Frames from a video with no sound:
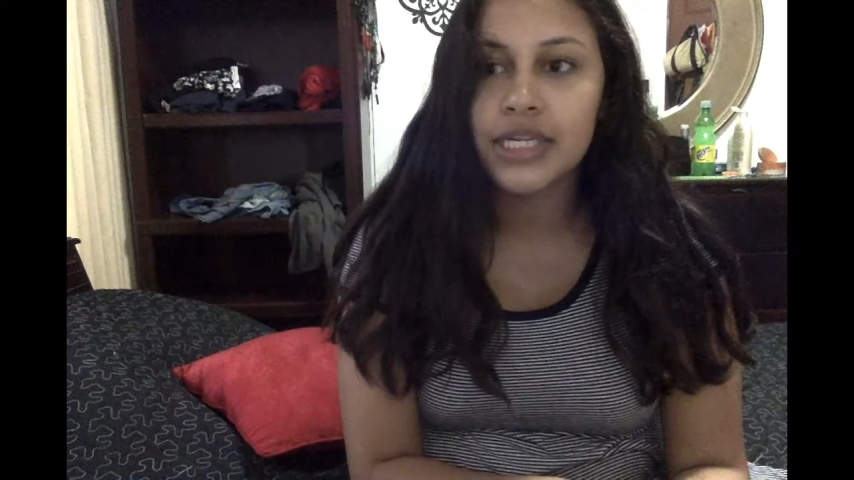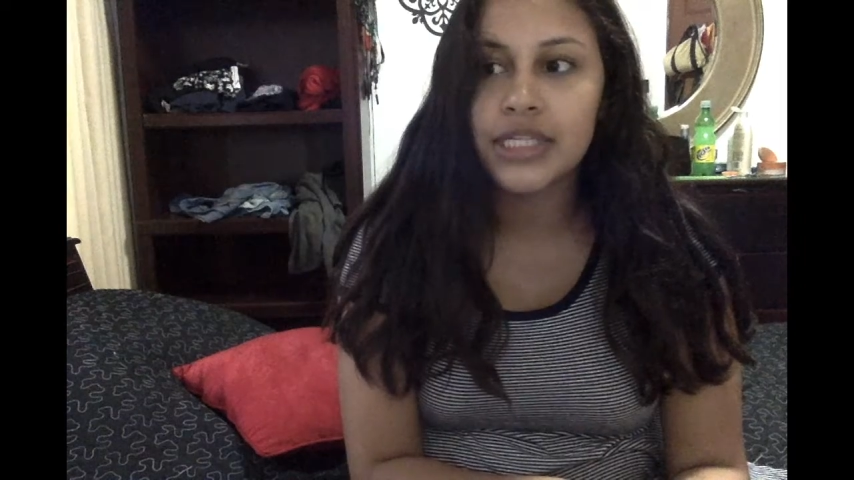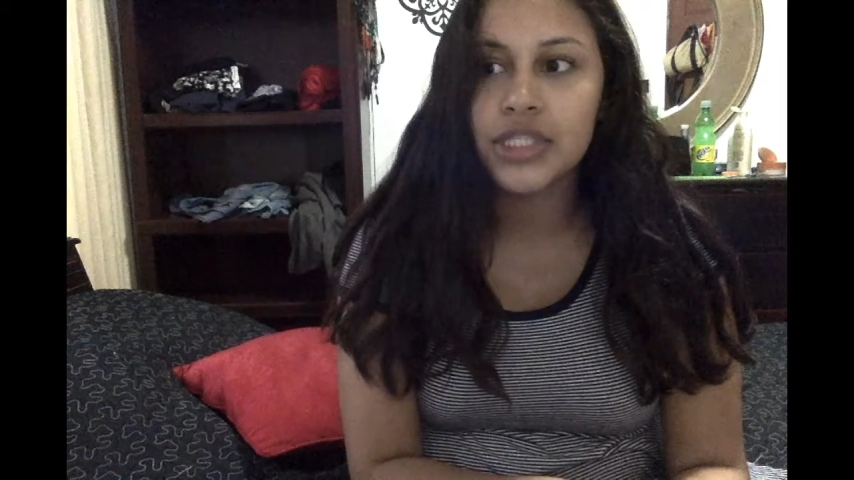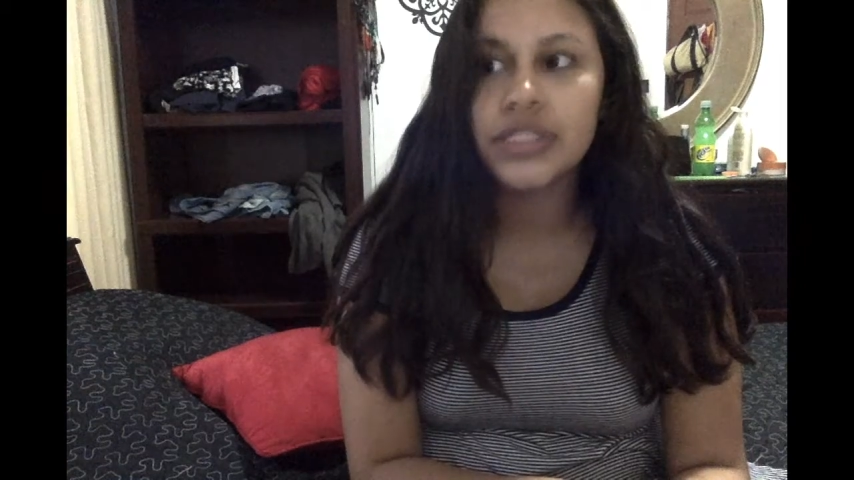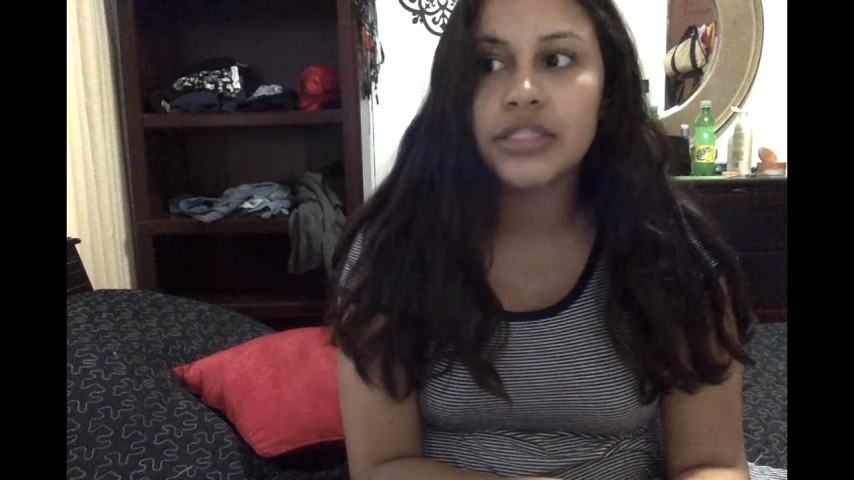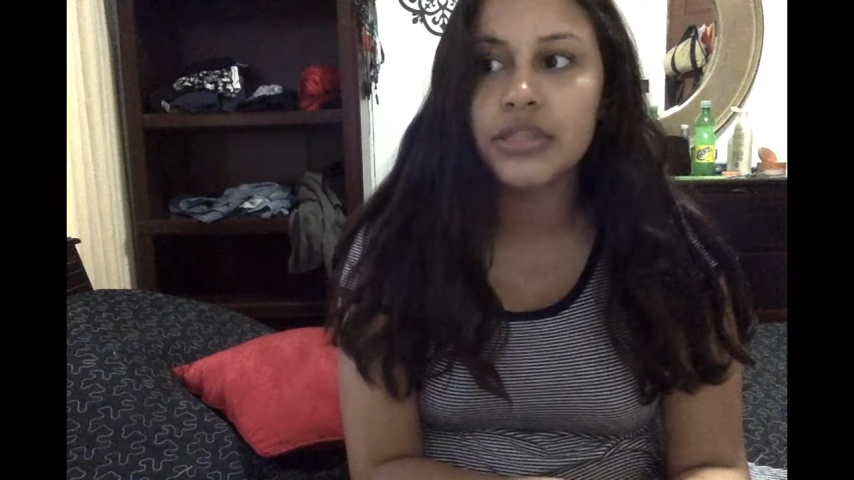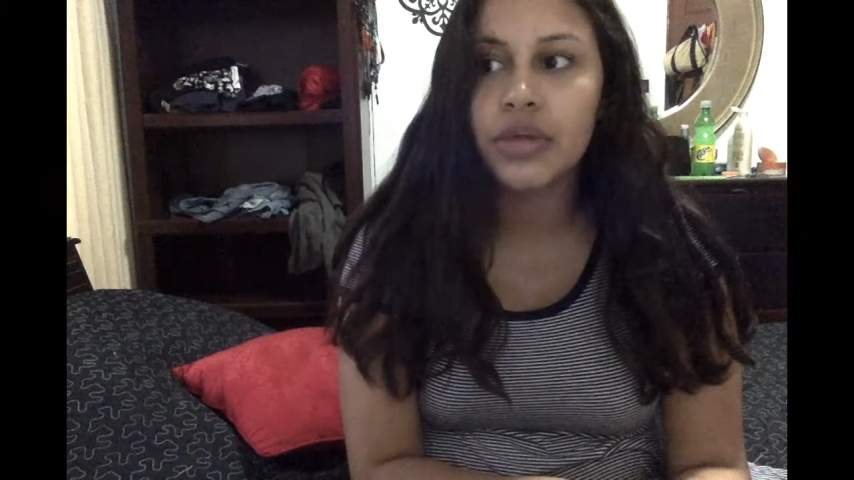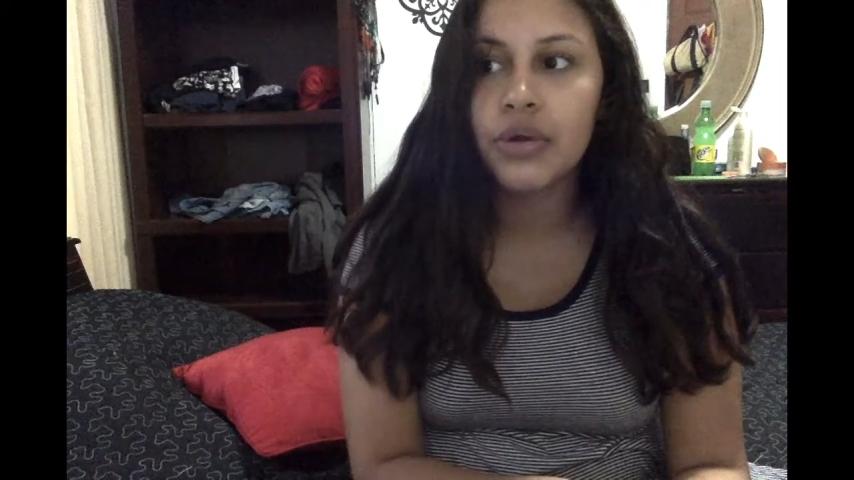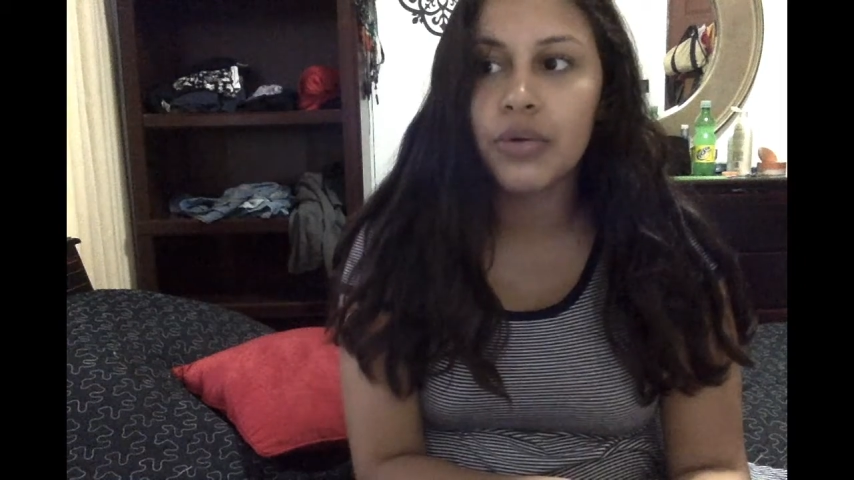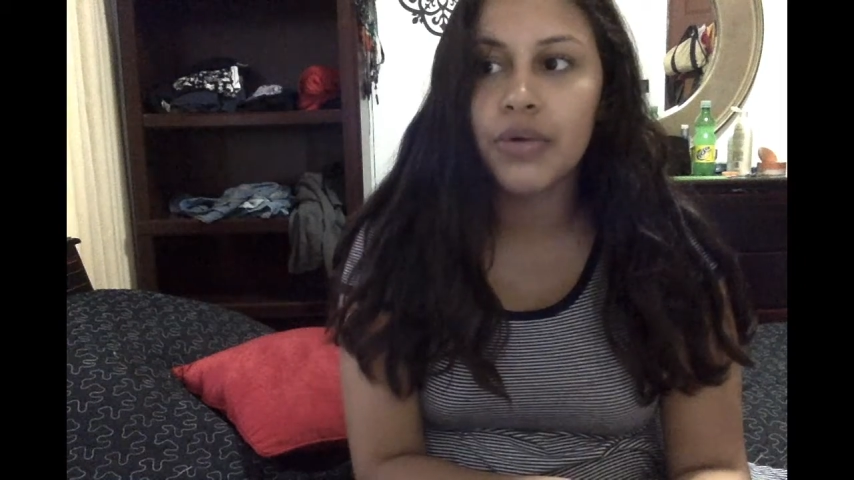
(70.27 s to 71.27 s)
and it's just
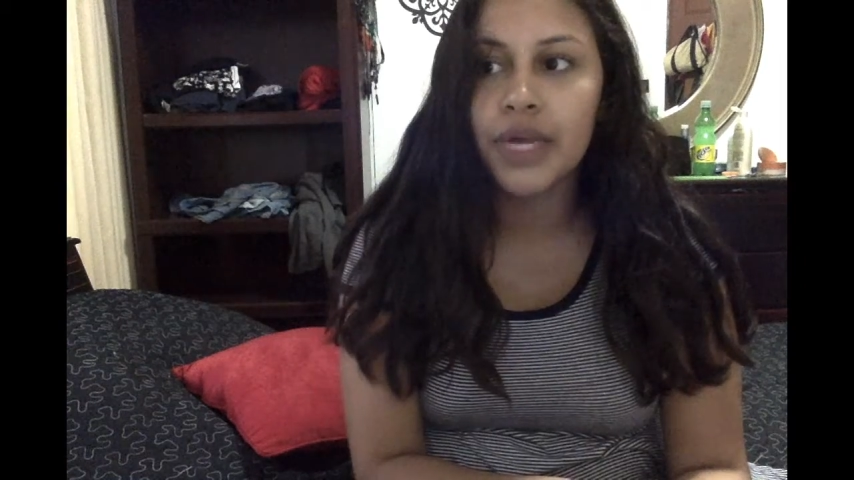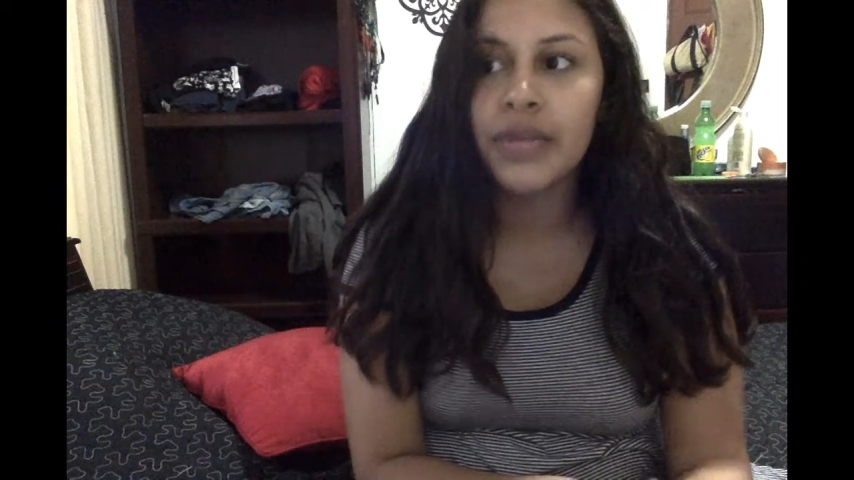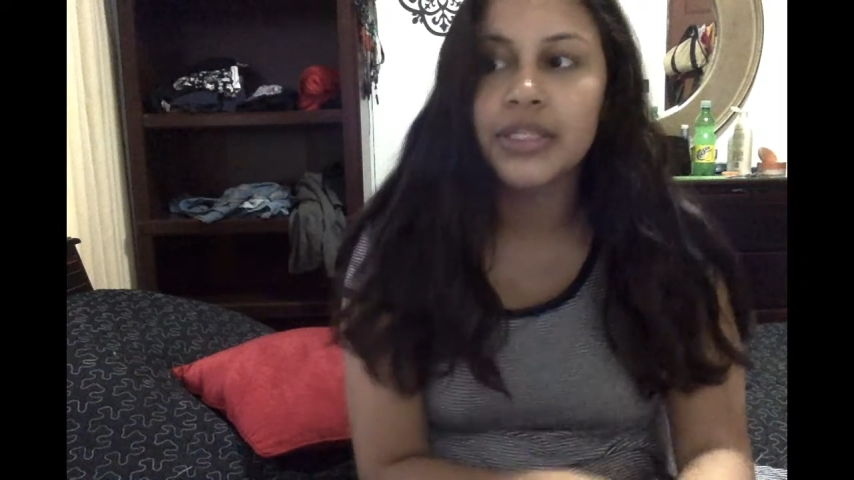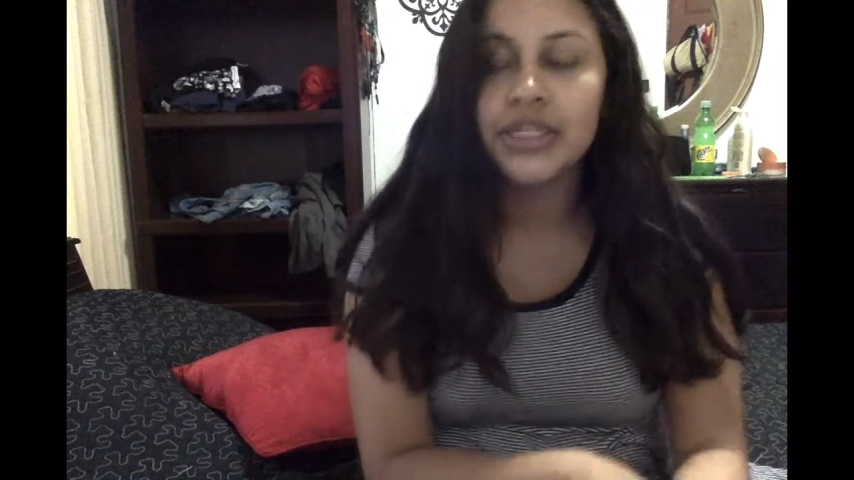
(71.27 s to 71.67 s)
so great